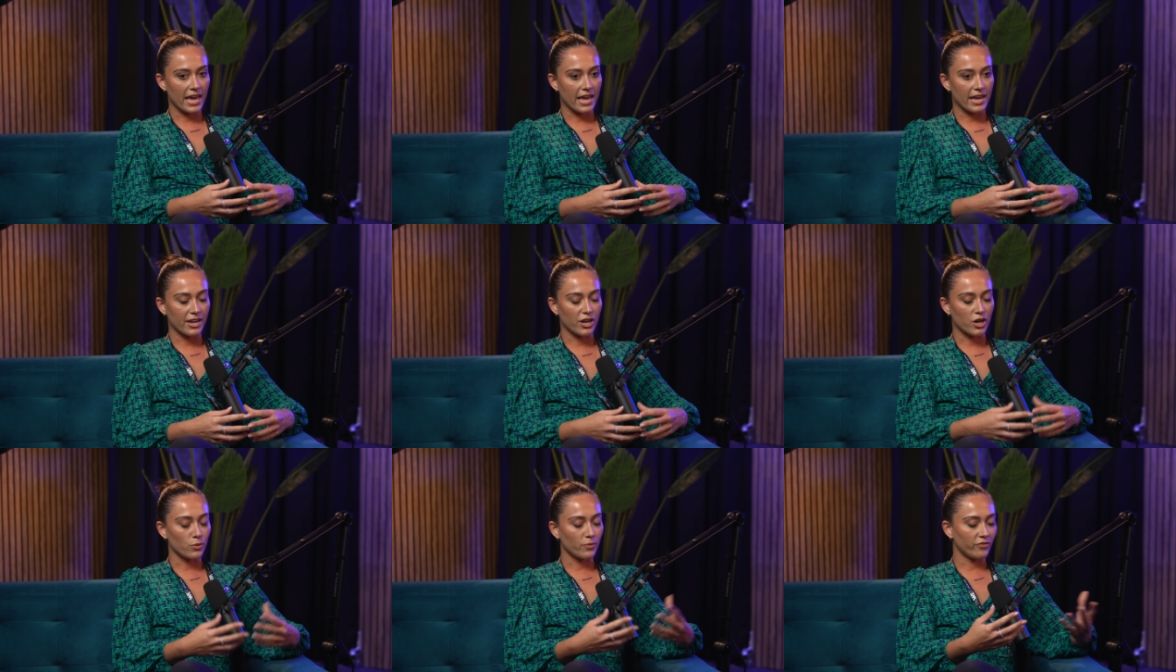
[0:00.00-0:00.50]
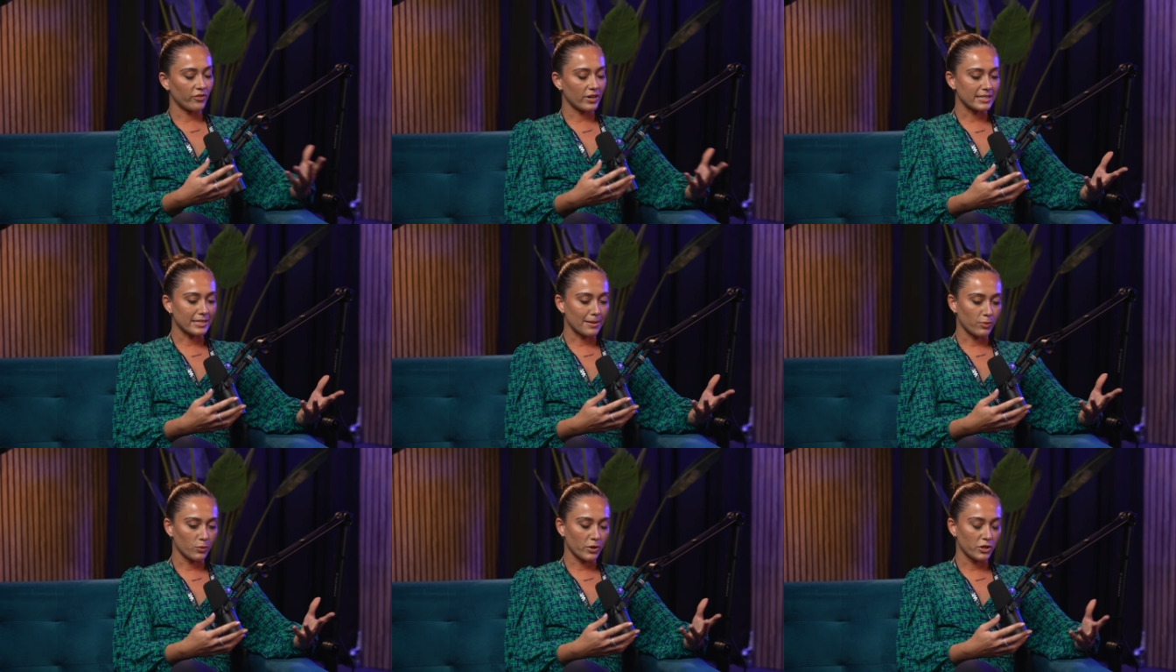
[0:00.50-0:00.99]
you know, for
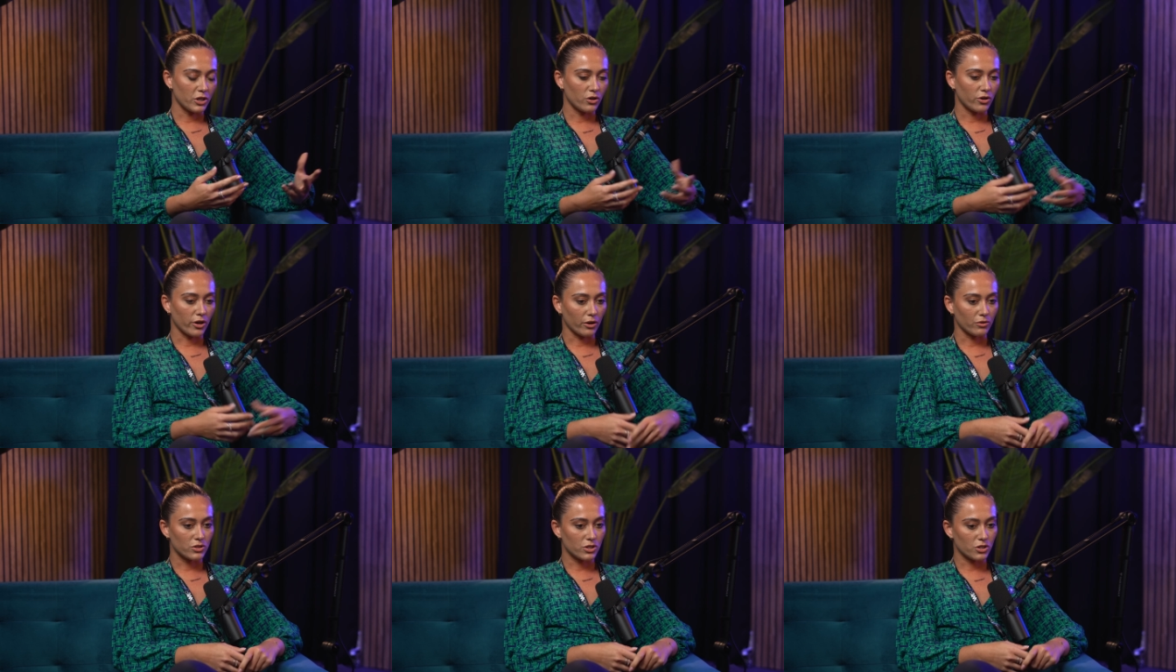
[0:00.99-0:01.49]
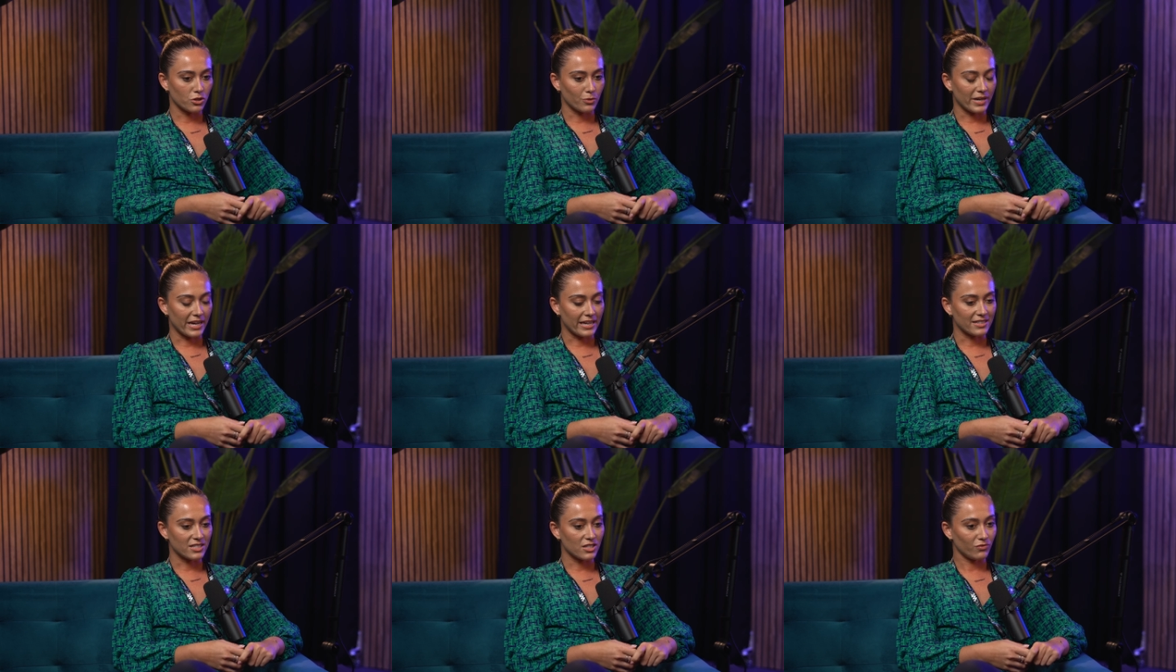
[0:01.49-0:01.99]
example, when you go to do an
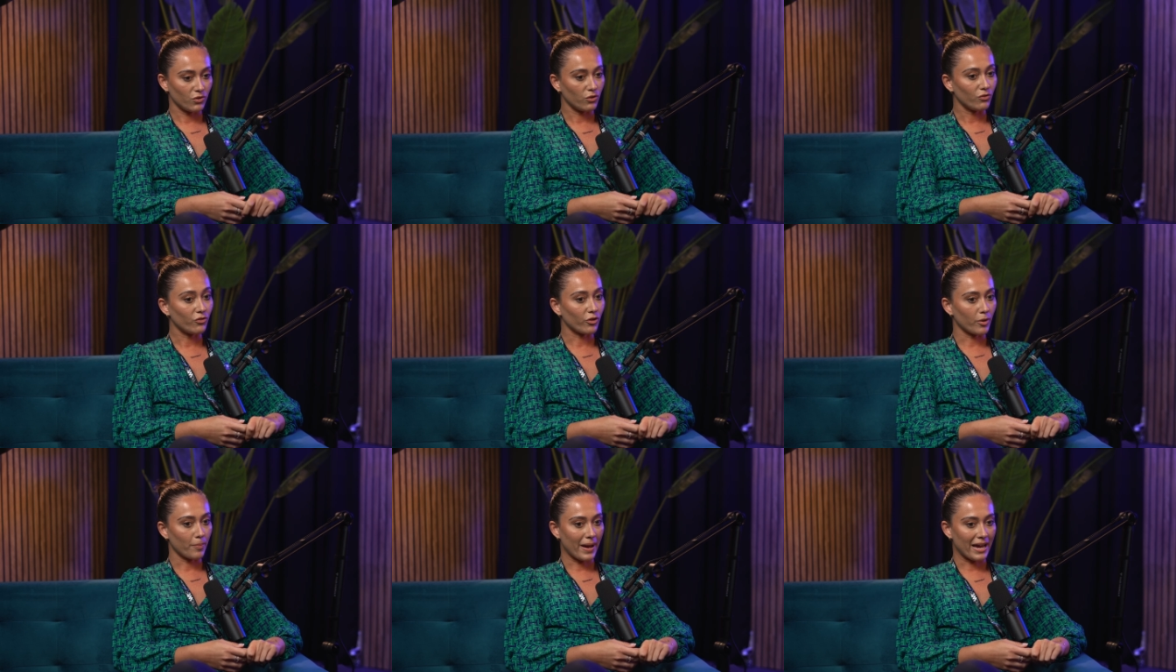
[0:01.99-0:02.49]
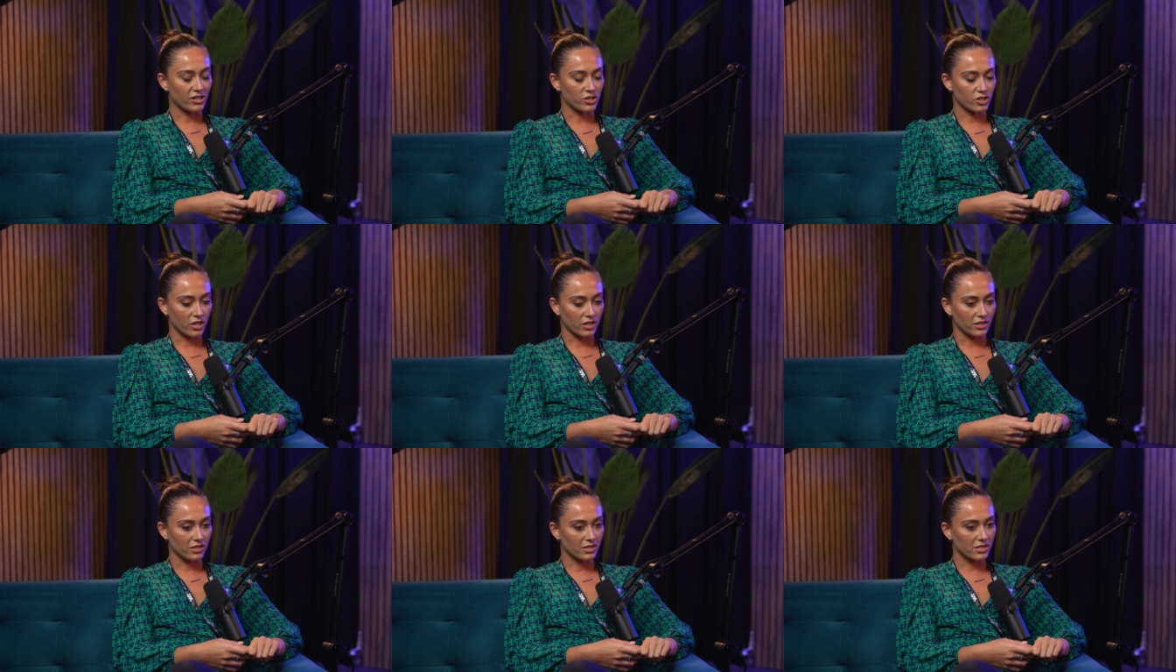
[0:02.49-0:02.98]
interview for a
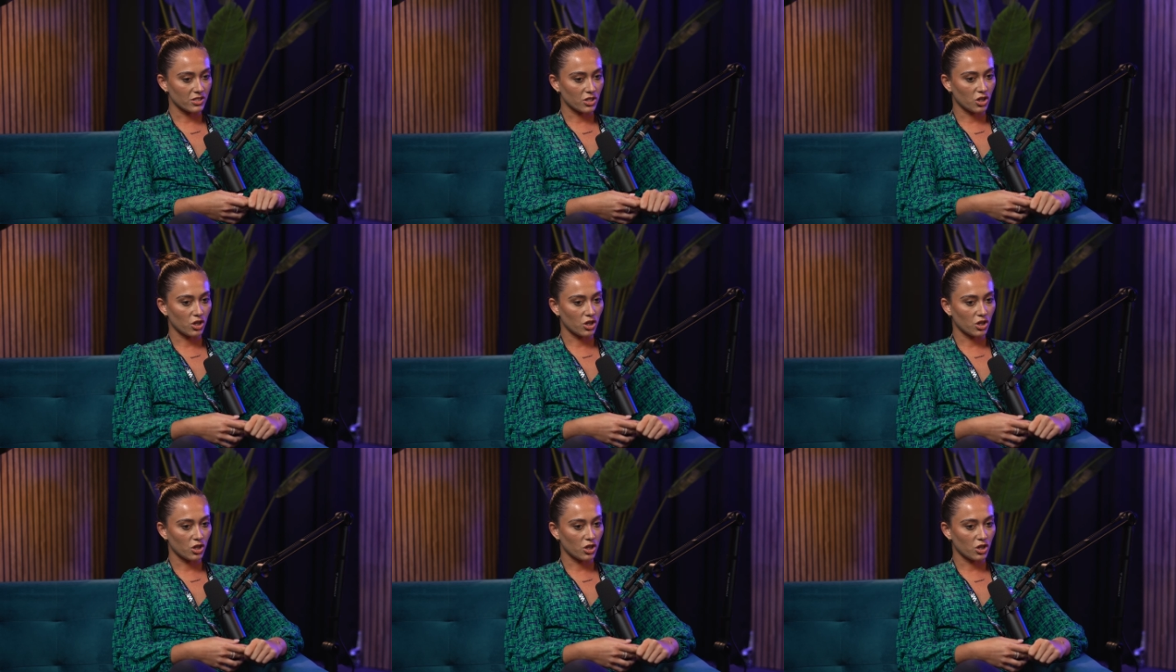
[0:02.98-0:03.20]
pageant,